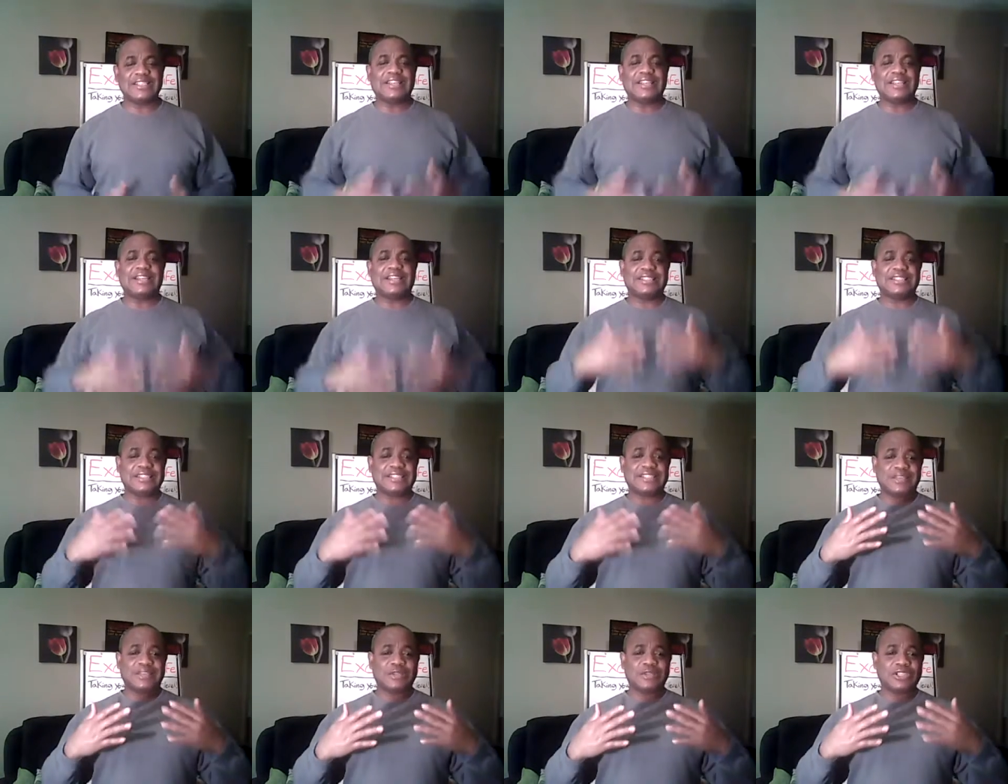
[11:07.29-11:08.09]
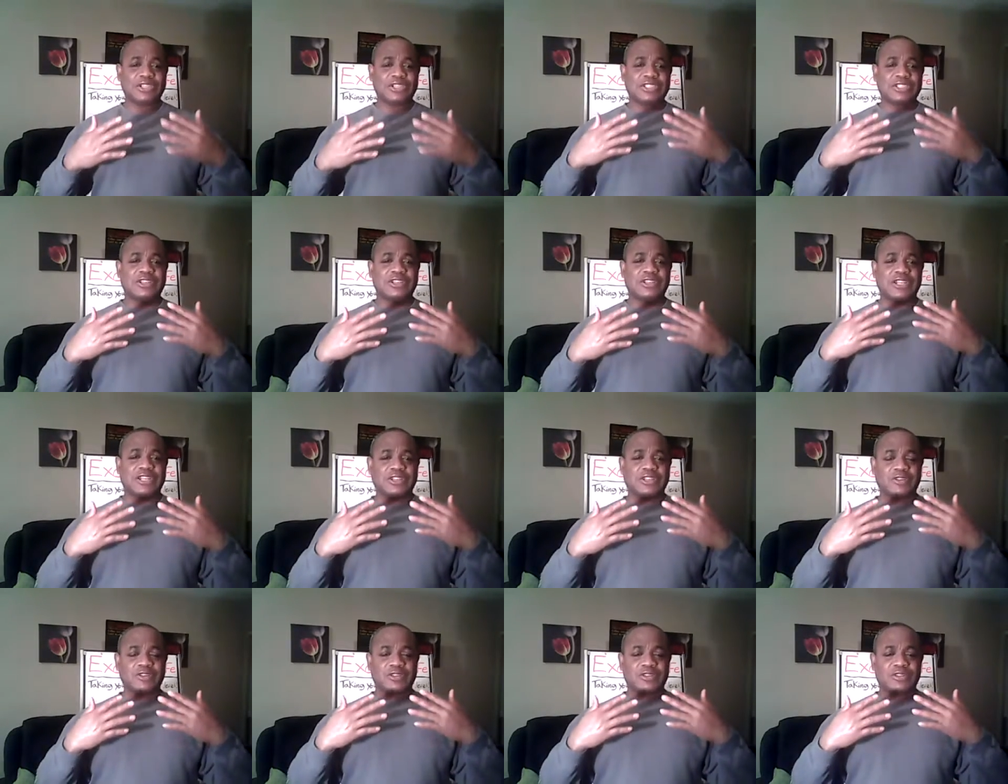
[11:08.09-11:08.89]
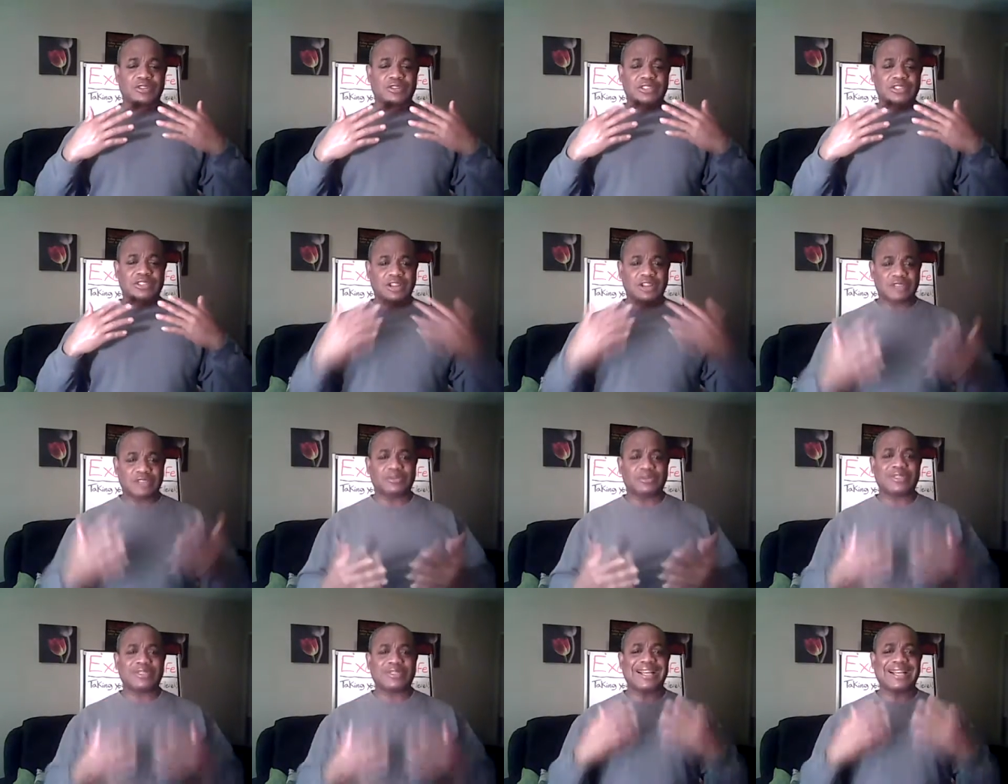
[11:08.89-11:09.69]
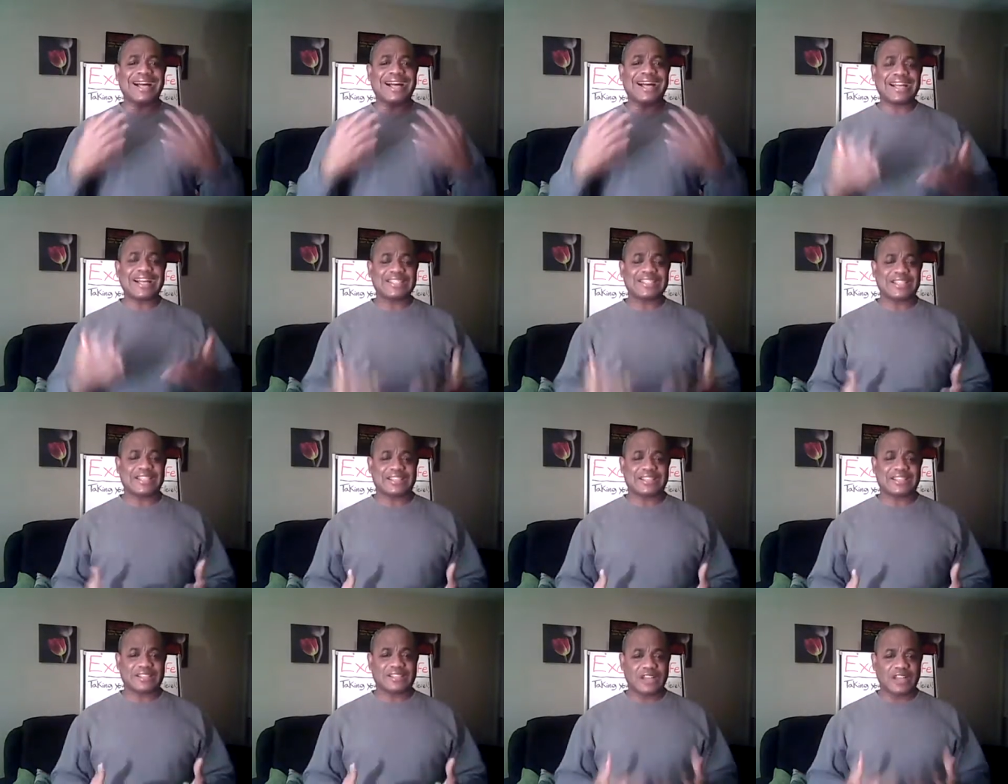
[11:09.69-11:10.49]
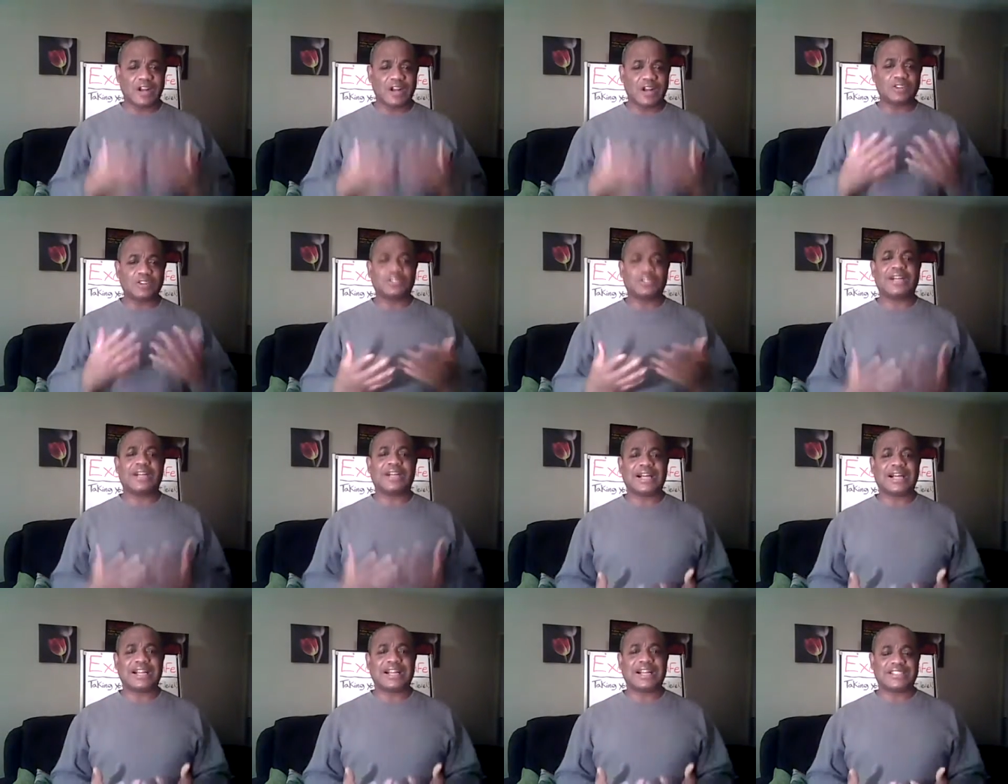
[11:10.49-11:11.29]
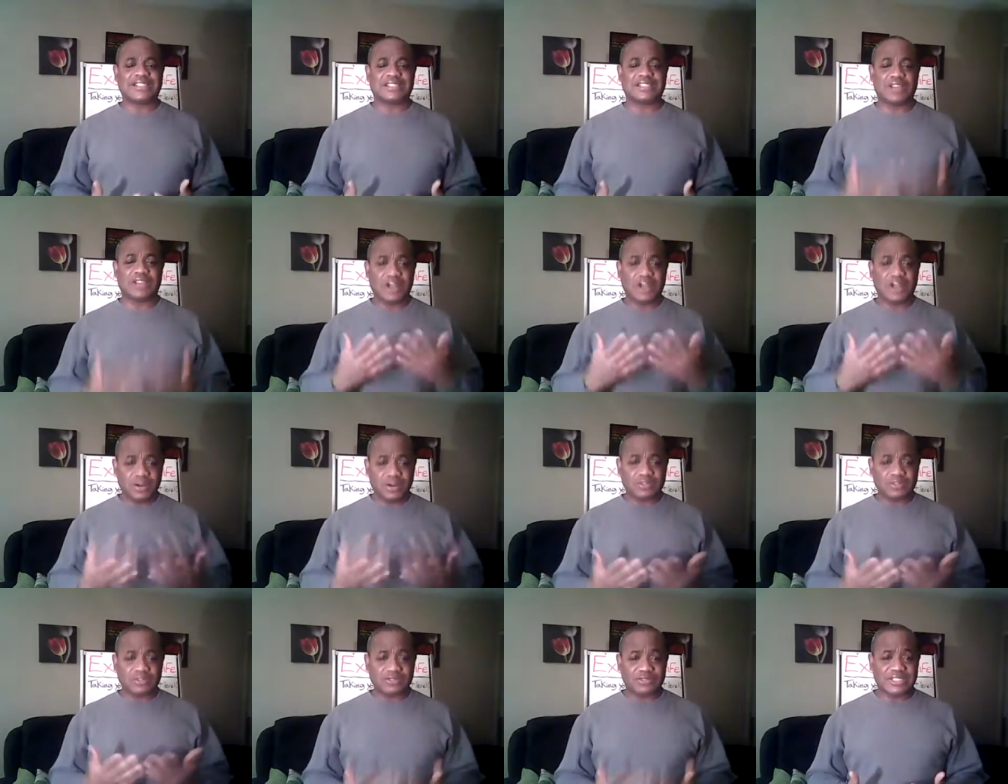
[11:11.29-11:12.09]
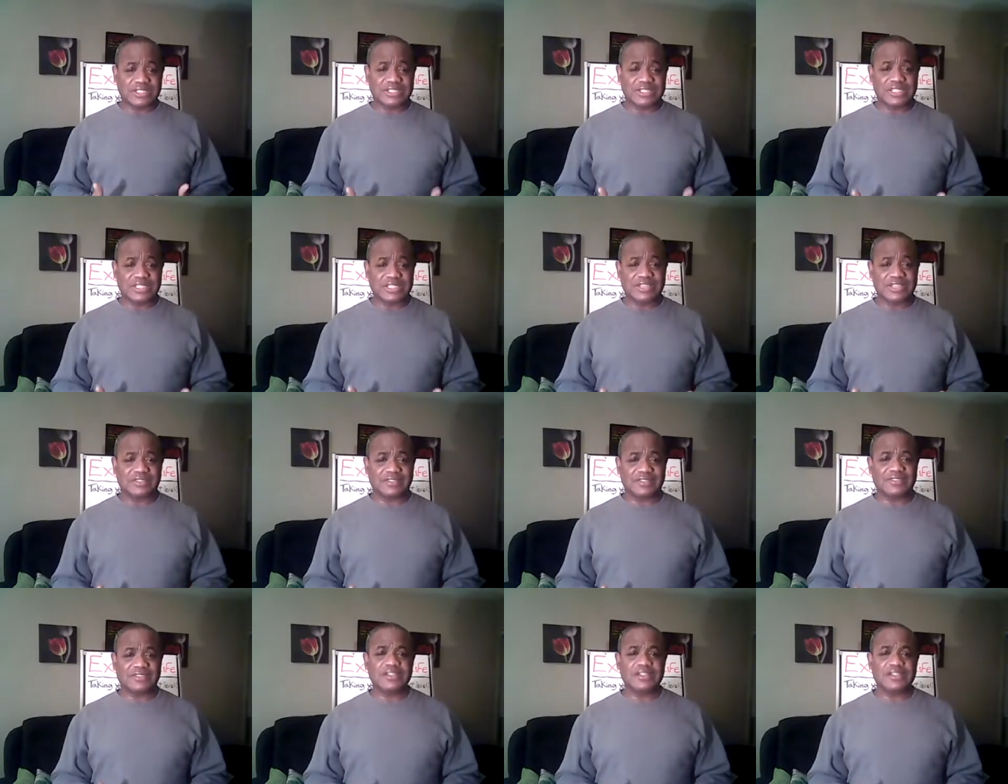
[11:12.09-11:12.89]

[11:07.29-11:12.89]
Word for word: And tonight we're just gonna go talking about asking, how to ask and how to receive.